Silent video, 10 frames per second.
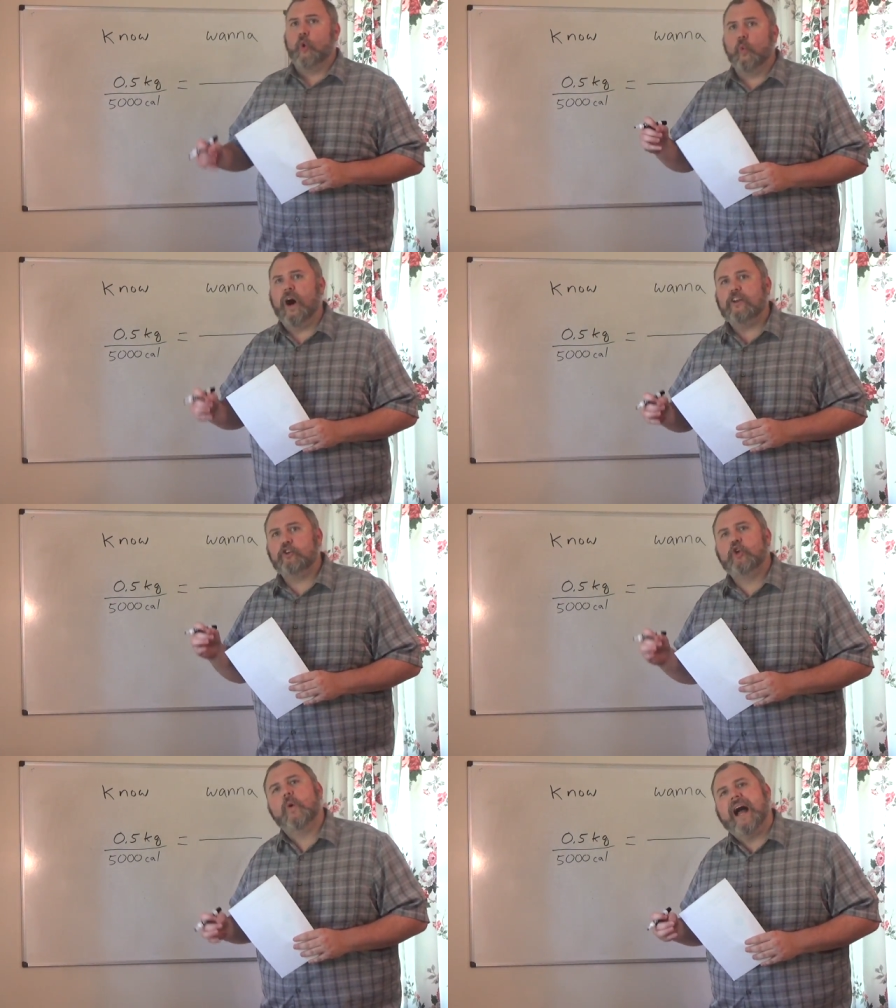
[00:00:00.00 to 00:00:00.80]
What
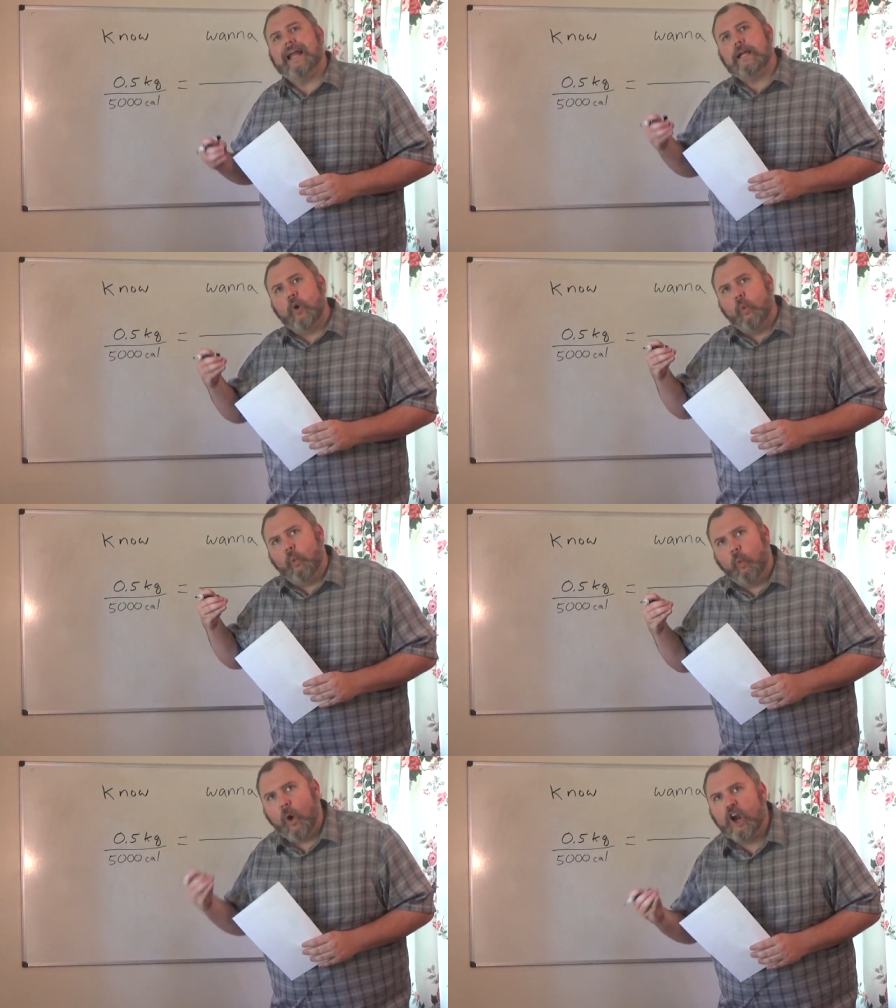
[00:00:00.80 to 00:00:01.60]
do I
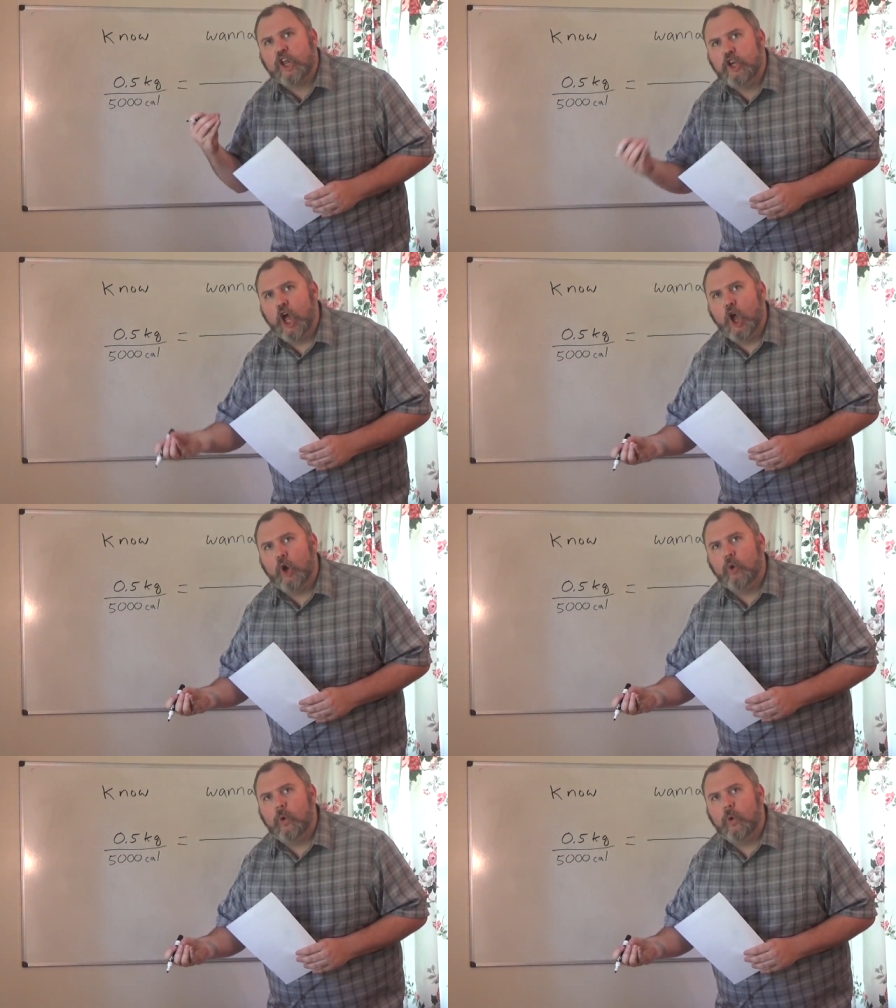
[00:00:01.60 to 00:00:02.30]
want to know?